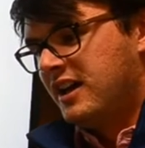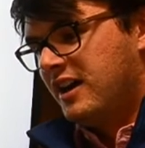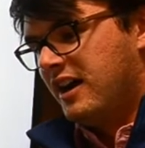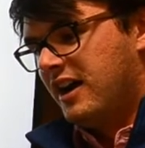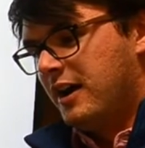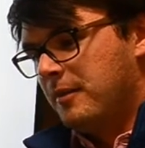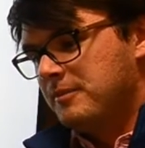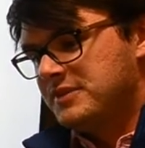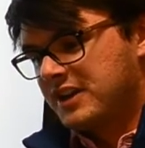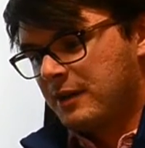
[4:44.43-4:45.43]

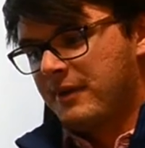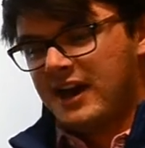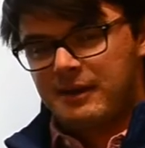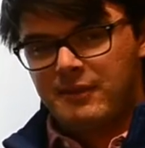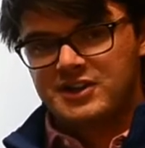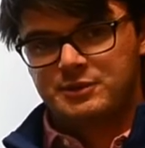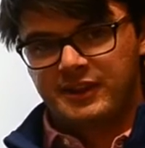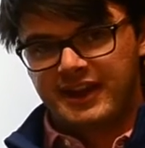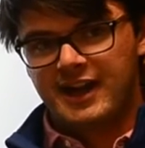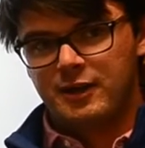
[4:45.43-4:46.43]
to come back and measure it with
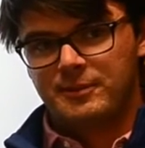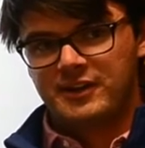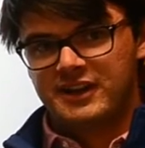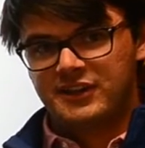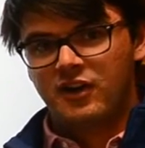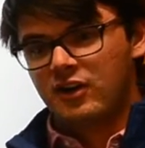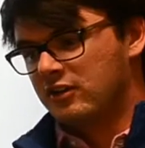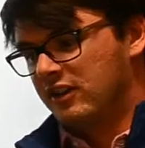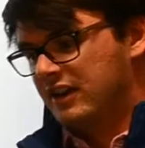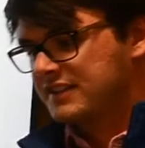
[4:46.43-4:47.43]
a caliper to get the
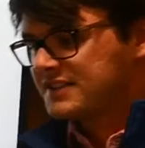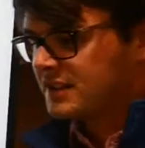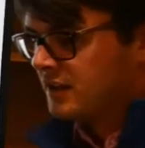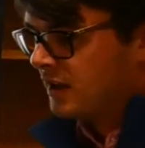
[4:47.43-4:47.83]
arc lengths.